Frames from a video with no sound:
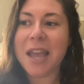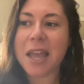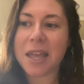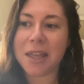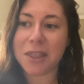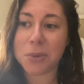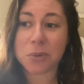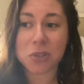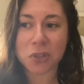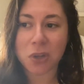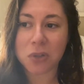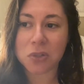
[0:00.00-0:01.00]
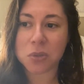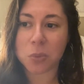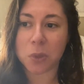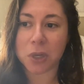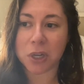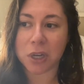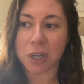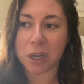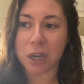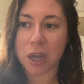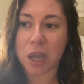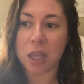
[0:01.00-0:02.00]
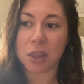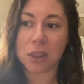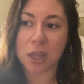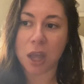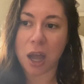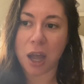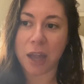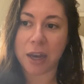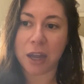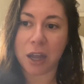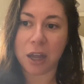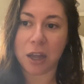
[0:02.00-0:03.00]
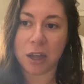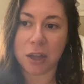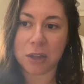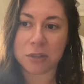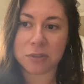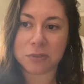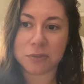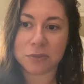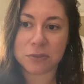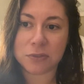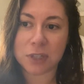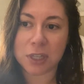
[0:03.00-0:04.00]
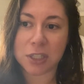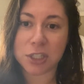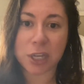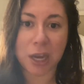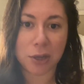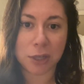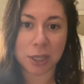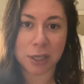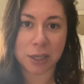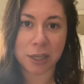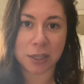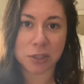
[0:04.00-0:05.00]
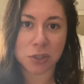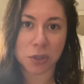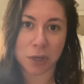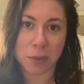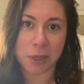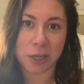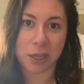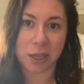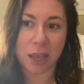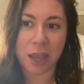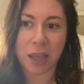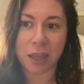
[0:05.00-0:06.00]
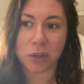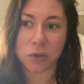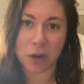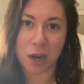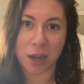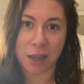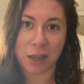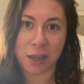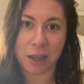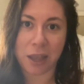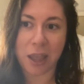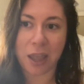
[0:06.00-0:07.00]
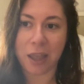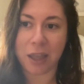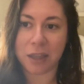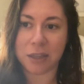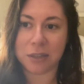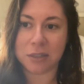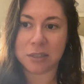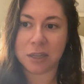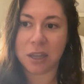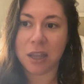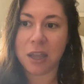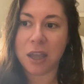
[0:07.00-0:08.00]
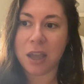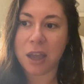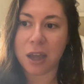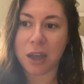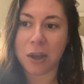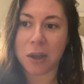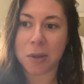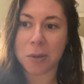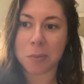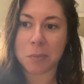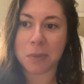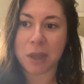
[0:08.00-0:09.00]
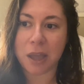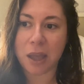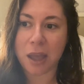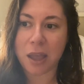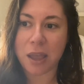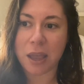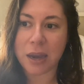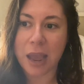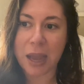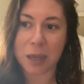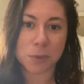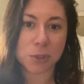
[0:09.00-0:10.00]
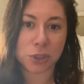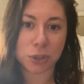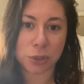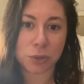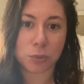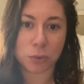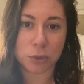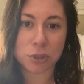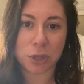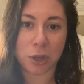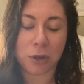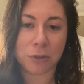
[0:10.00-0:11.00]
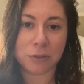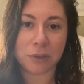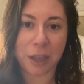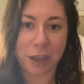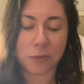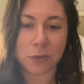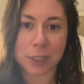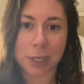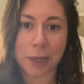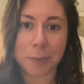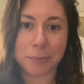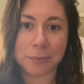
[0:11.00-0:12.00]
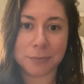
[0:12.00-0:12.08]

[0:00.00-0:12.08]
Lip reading: The results were a lot of shouting and screaming and crying and an absolute war zone every time.